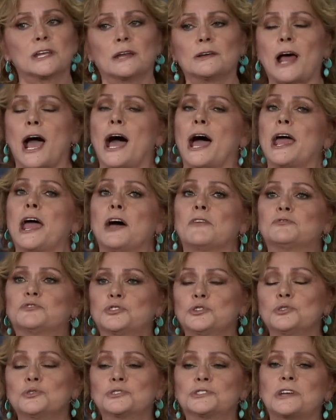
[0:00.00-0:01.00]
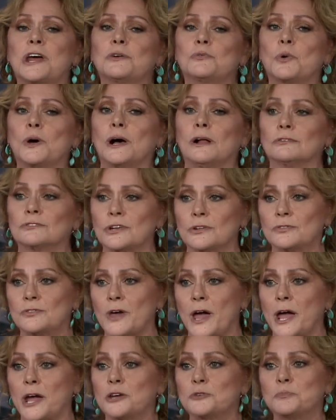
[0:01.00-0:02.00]
and I have Tuesday Well to
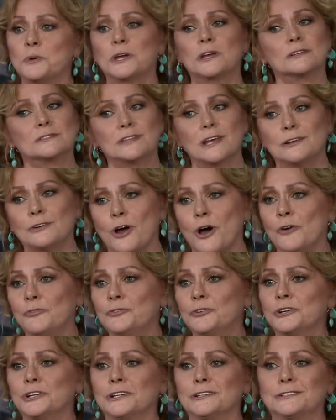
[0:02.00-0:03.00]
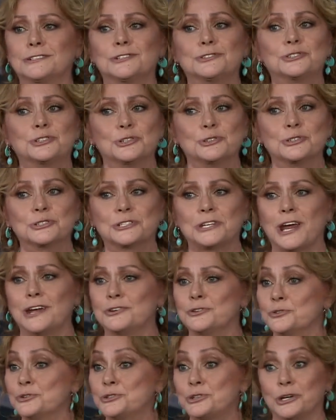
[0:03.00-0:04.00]
thank, because they'd offered it to Tuesday,
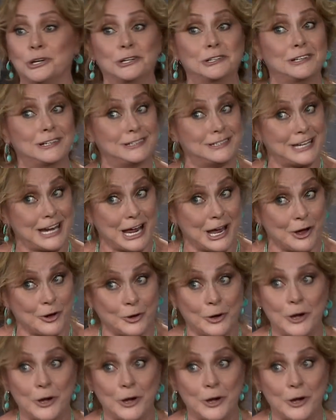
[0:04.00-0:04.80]
who turned it down.